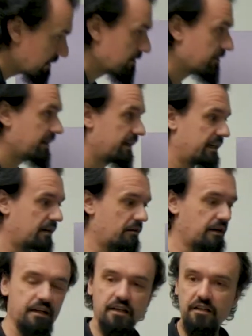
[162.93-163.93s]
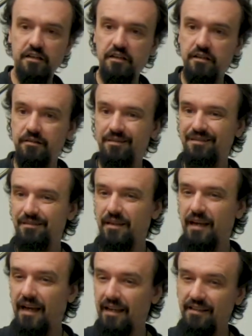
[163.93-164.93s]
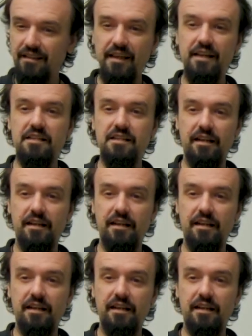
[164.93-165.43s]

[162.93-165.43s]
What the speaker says: Okay, now I'm gonna add the lights